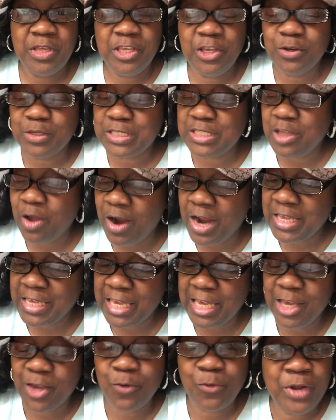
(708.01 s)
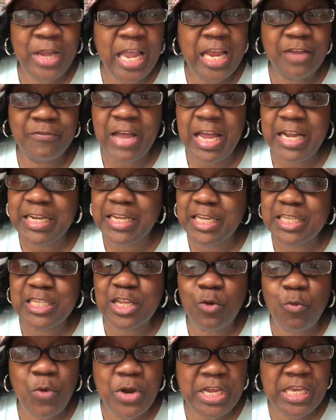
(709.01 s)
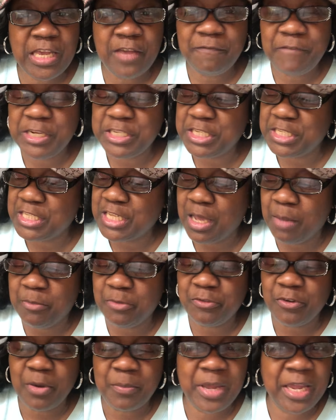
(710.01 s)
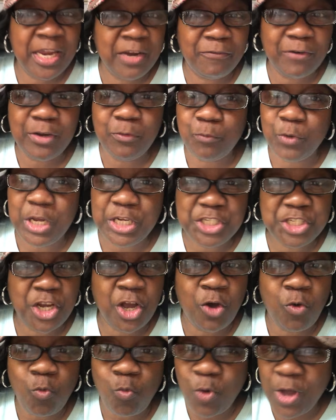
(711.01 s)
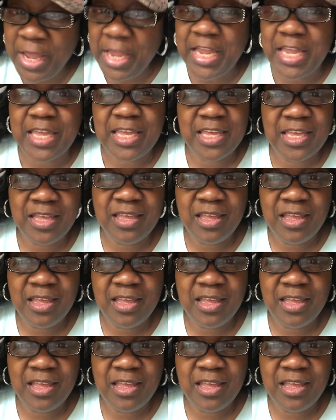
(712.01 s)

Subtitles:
You'll start getting creative ideas and witty inventions coming from every which way,